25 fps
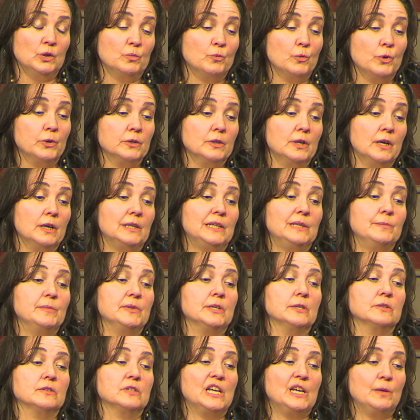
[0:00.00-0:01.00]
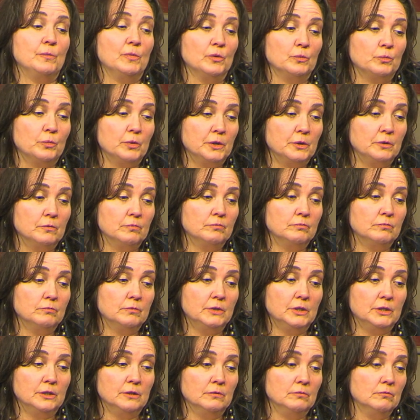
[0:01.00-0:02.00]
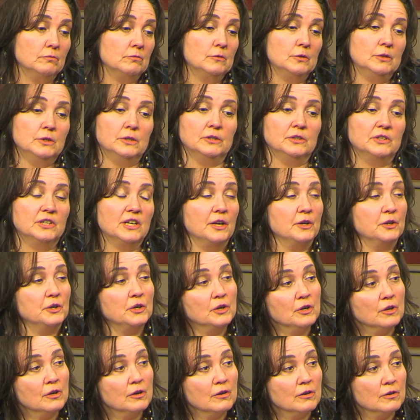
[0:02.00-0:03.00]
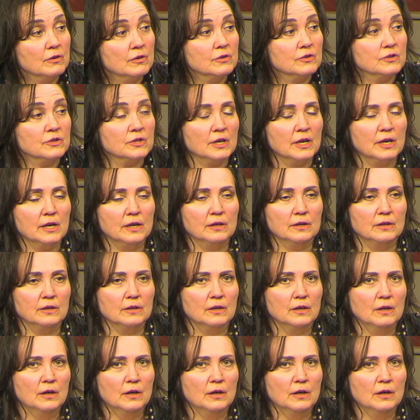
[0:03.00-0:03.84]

more than likely be disabled in 10 years, and